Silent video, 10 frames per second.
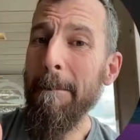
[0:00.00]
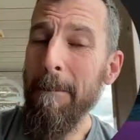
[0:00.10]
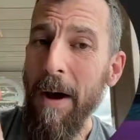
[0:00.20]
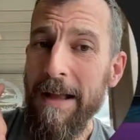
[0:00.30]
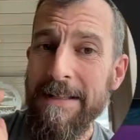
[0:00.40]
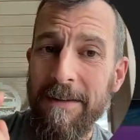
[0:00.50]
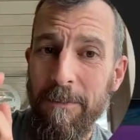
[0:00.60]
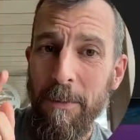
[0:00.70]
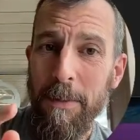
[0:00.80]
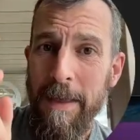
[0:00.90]
But
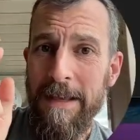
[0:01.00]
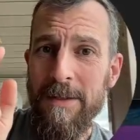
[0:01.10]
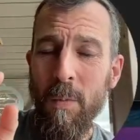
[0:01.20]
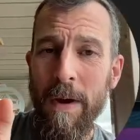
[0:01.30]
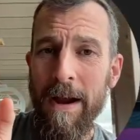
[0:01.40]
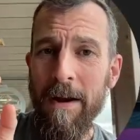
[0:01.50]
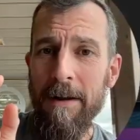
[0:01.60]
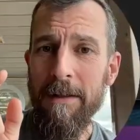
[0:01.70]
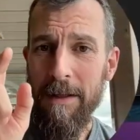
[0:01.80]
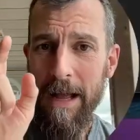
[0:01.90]
for things
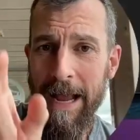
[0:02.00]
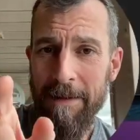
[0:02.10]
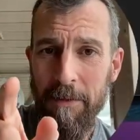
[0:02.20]
where I have